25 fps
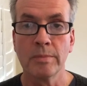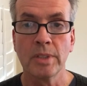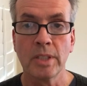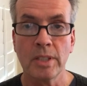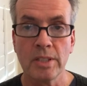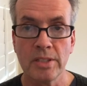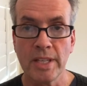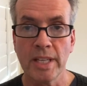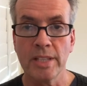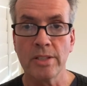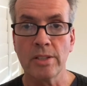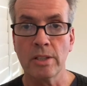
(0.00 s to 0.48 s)

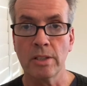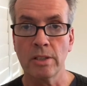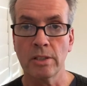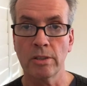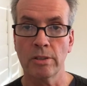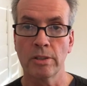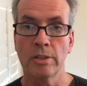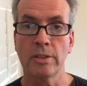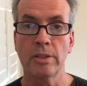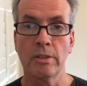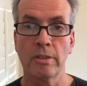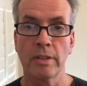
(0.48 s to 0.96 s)
because that's going to
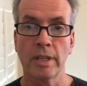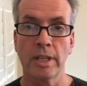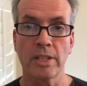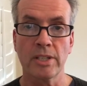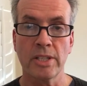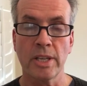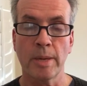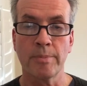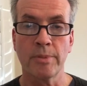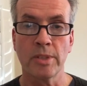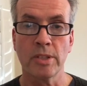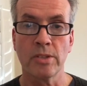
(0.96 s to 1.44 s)
hurt your
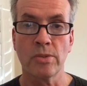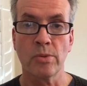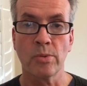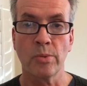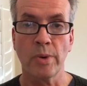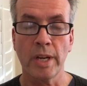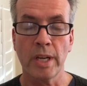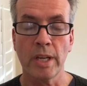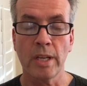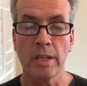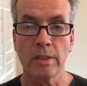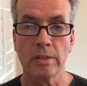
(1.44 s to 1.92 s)
acceptance
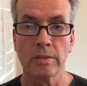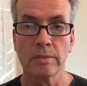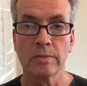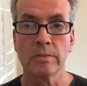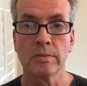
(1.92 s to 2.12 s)
rate.